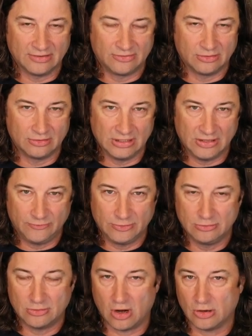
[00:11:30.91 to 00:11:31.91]
So if
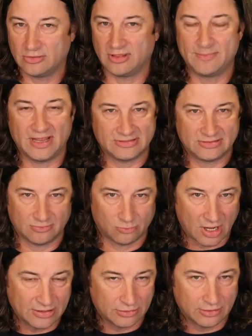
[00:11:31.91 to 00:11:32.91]
you aren't the best
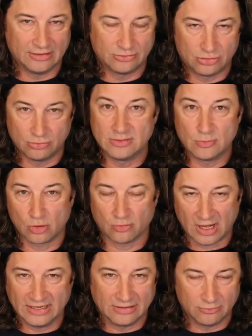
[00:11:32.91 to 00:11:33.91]
writer, doing more
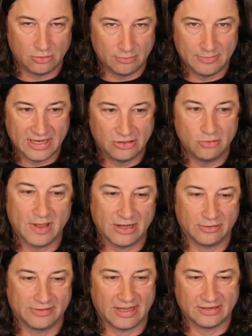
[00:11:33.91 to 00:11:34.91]
writing will make you better
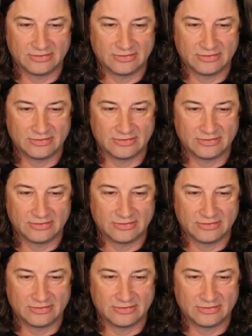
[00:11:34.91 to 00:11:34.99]
at that.